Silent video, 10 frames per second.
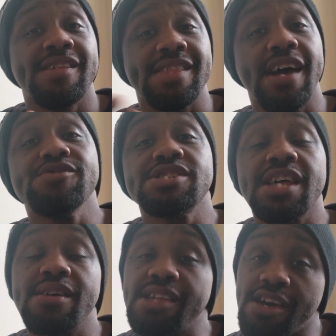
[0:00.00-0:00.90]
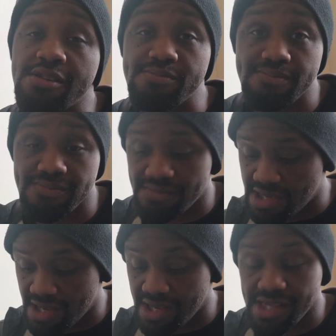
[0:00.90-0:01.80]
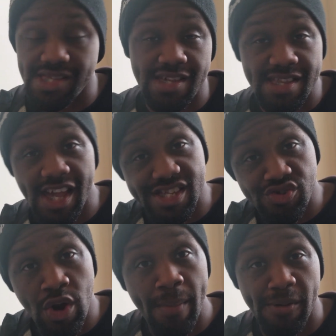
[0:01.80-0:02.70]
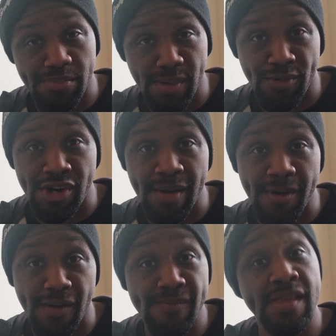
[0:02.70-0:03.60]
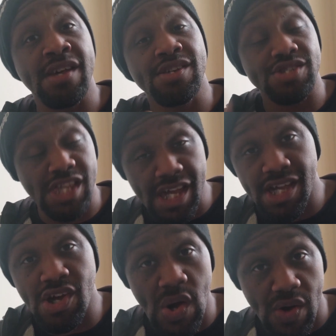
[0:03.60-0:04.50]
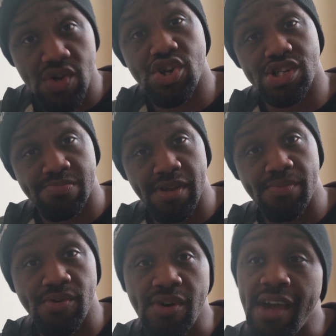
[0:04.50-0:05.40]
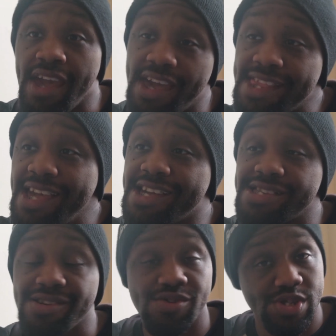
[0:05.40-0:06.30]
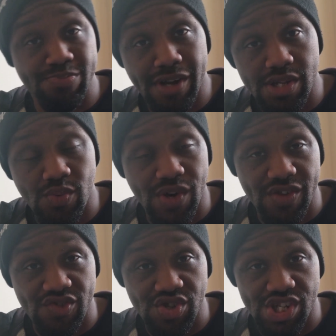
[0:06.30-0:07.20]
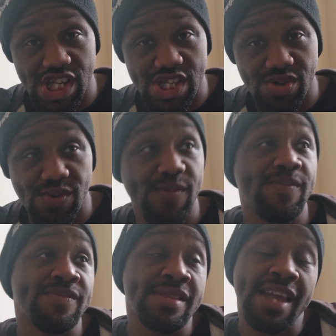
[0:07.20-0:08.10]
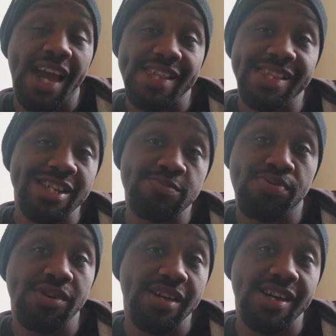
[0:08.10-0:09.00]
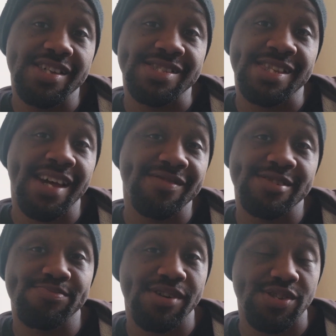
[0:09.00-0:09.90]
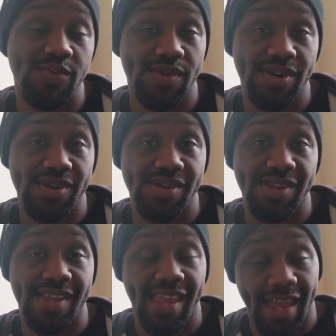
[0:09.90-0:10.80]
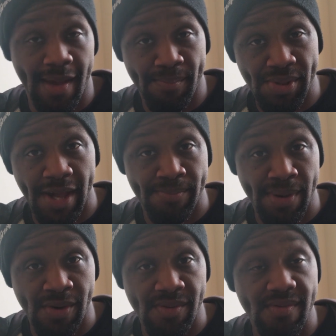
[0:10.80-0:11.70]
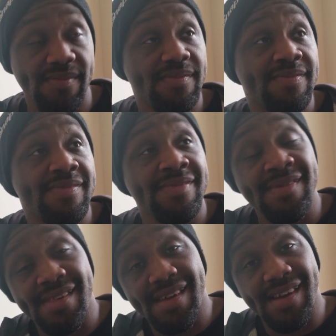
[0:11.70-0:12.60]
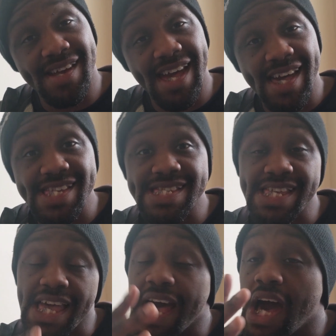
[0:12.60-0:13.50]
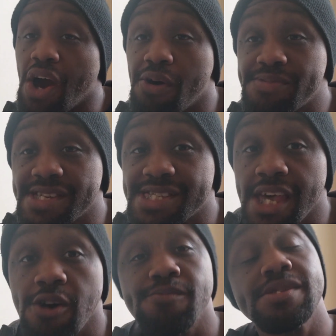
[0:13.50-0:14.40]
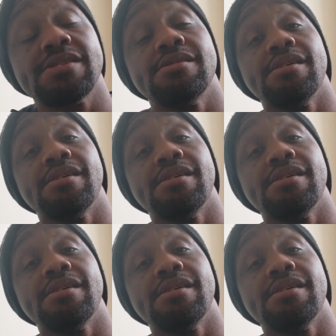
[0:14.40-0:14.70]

Now it's time to help the next crop of people come up so they can go out and crush people and they can go spread the word of jiu-jitsu. At this point, it's time to spread the word at black belt. All right, guys. I hope this helped.